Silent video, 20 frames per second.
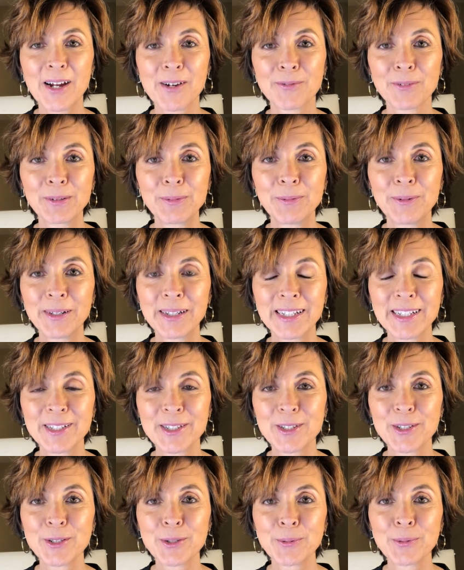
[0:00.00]
everyone is
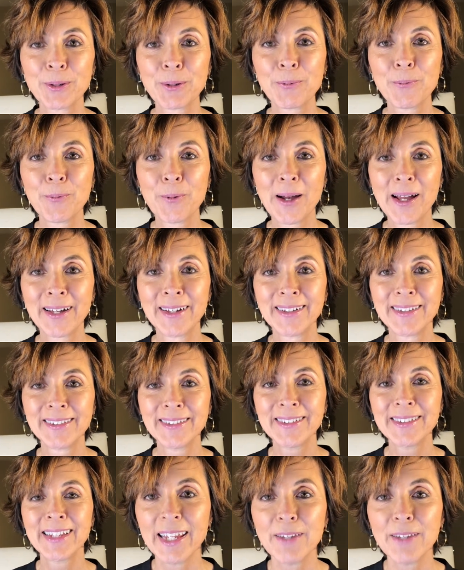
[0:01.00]
doing well.